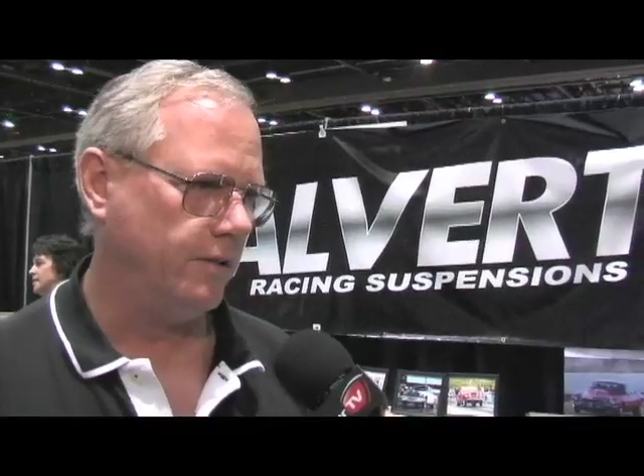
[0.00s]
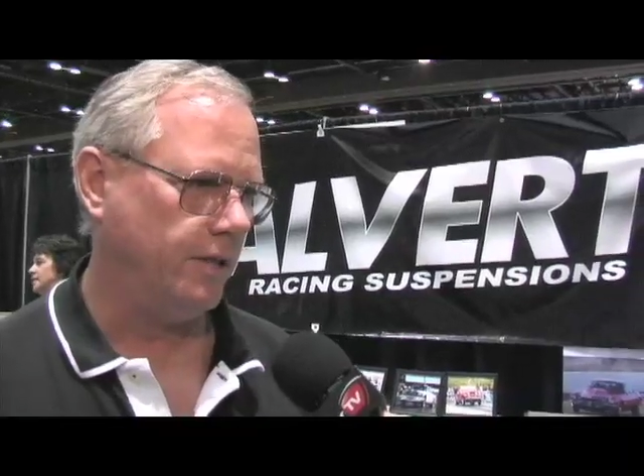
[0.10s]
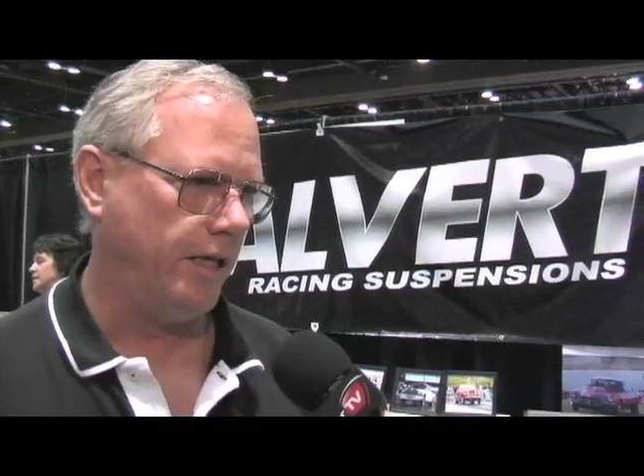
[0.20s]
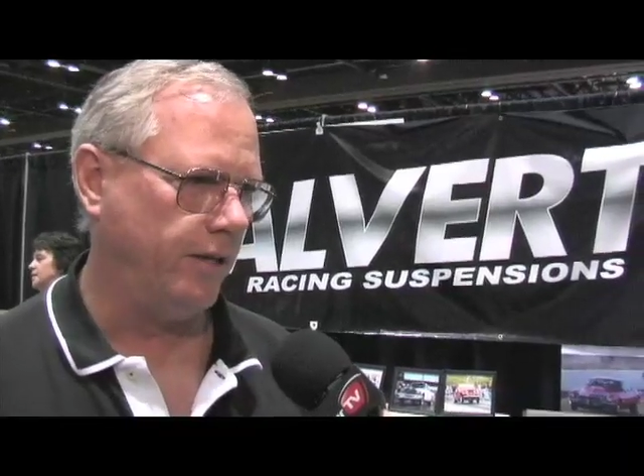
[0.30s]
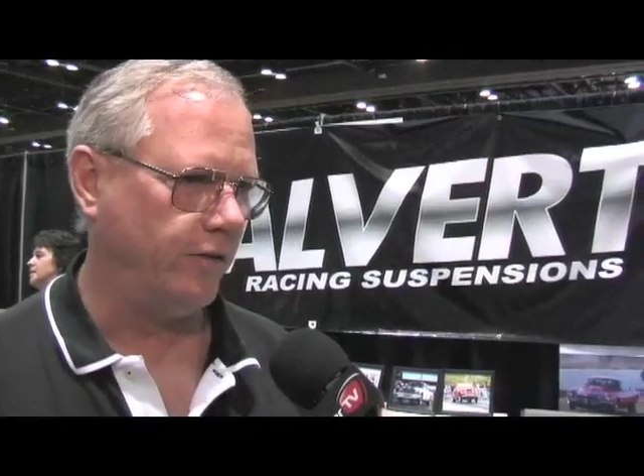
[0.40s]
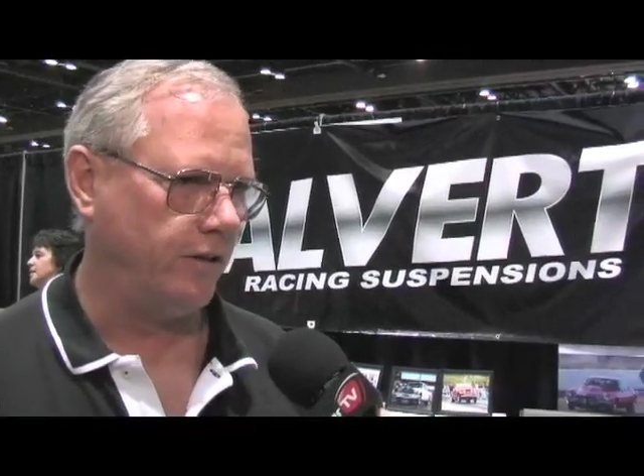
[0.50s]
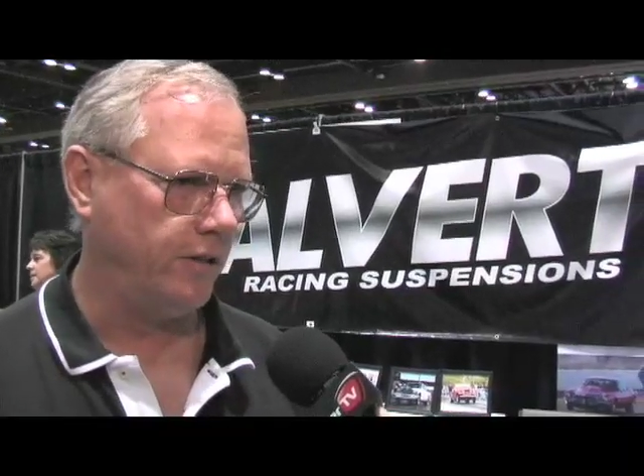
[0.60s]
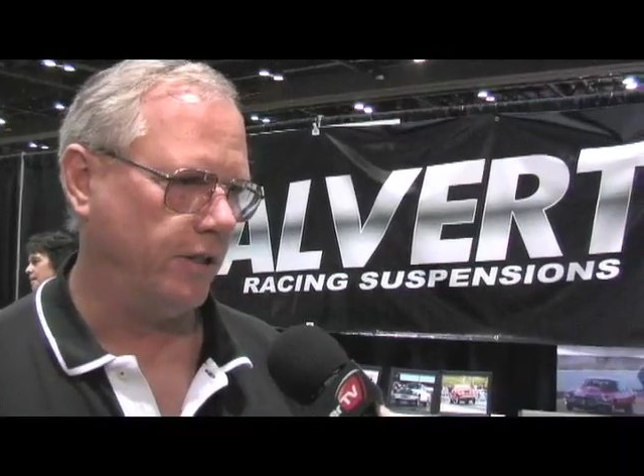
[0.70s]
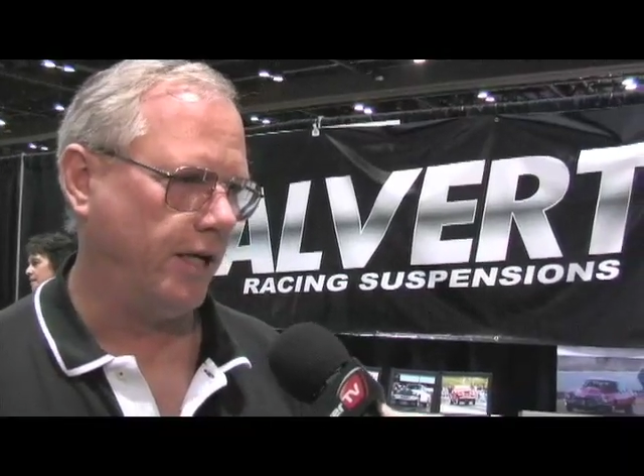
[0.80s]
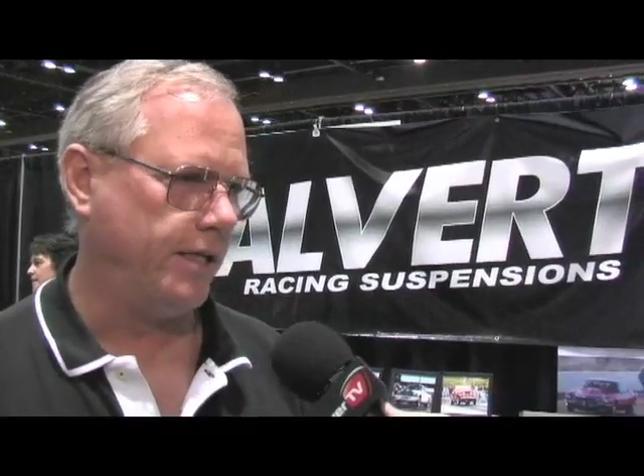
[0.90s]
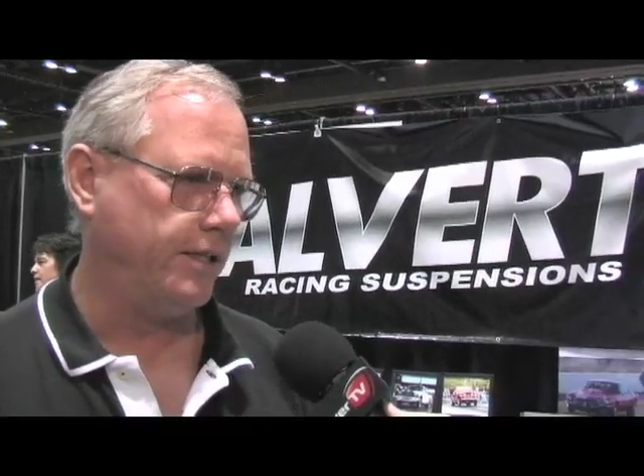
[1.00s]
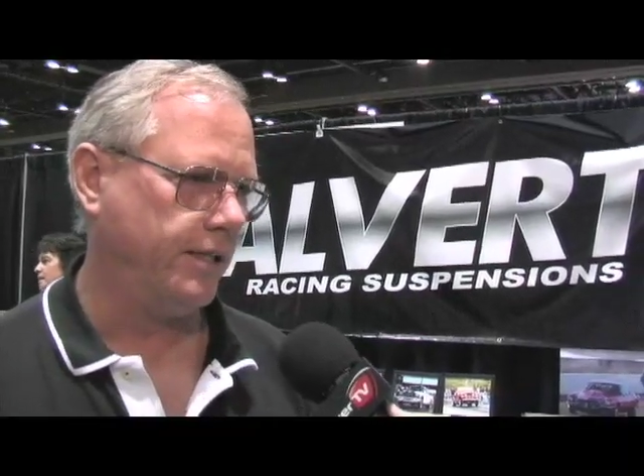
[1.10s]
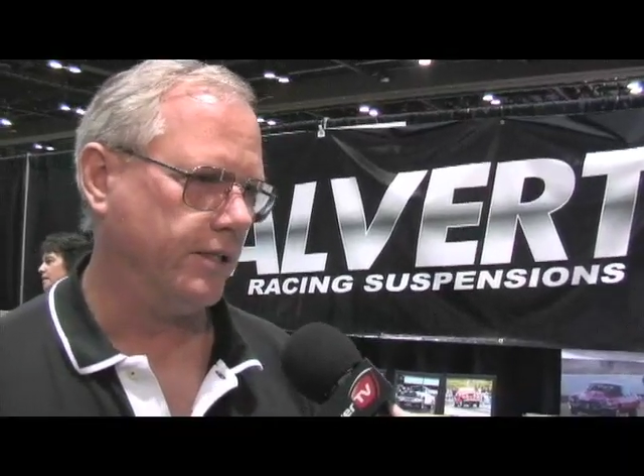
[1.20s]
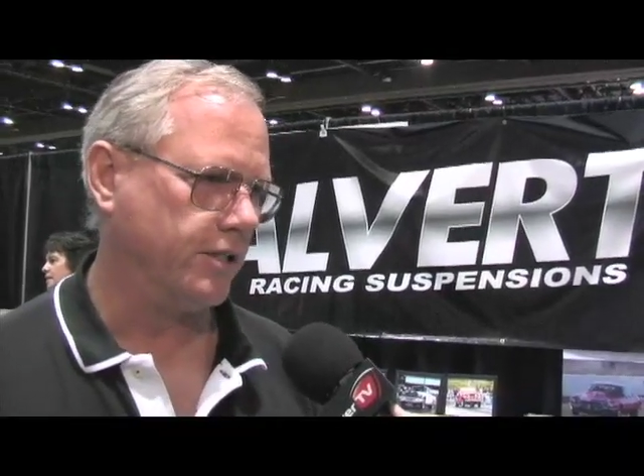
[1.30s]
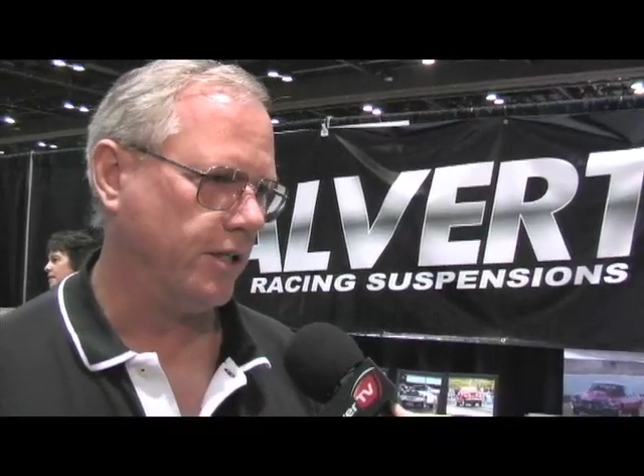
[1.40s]
even the
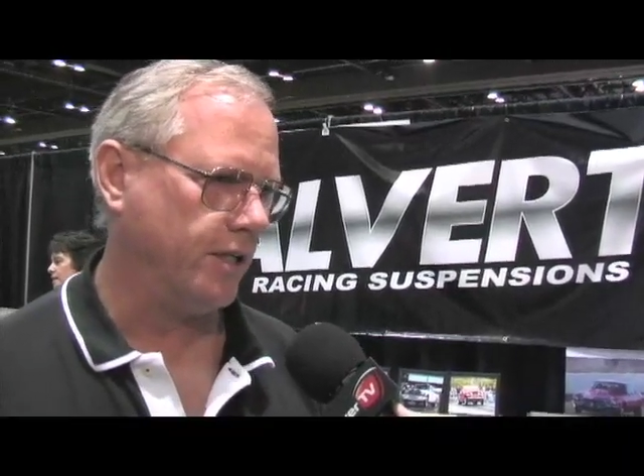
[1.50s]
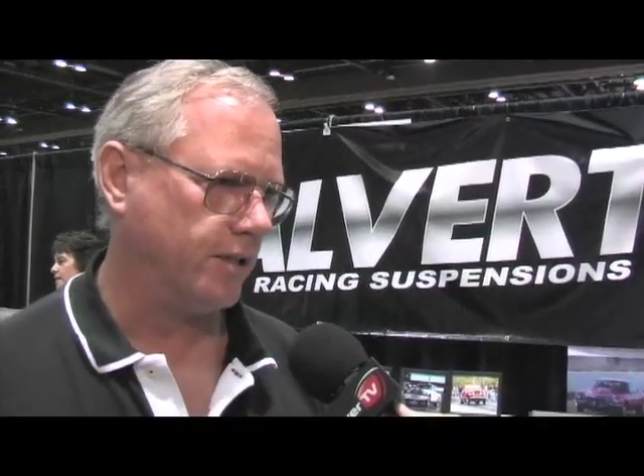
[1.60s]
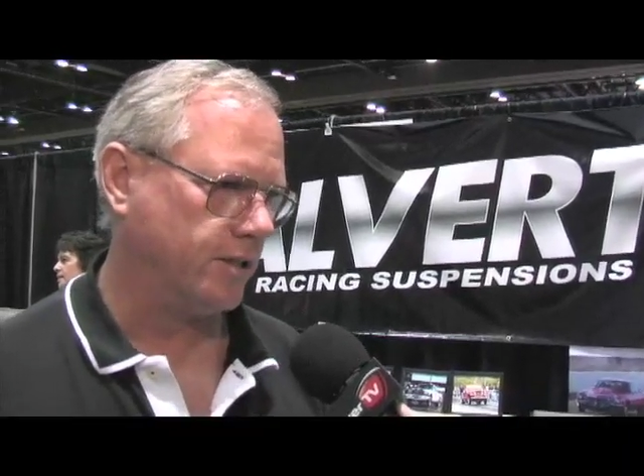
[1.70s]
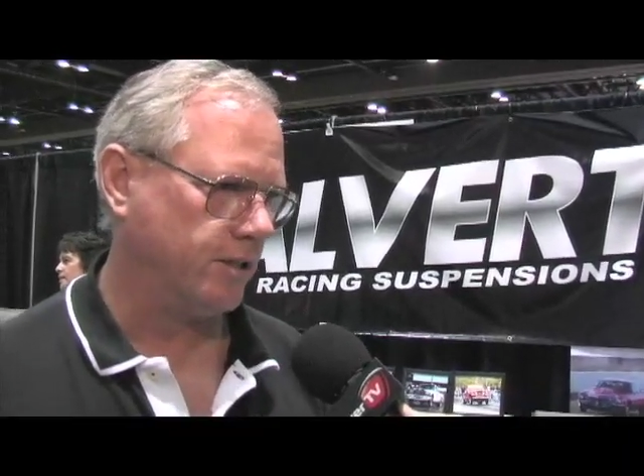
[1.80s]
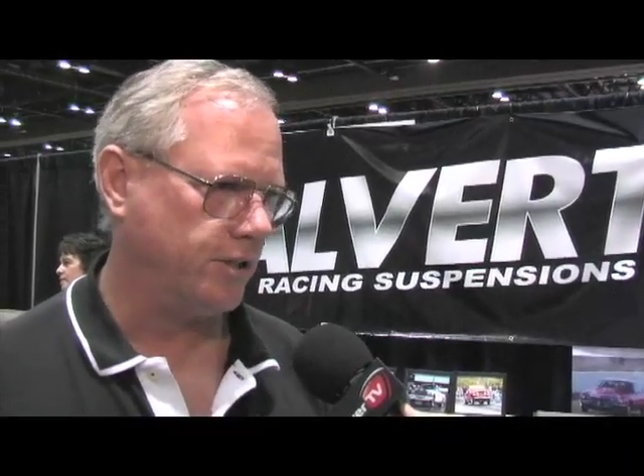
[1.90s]
90-10 shocks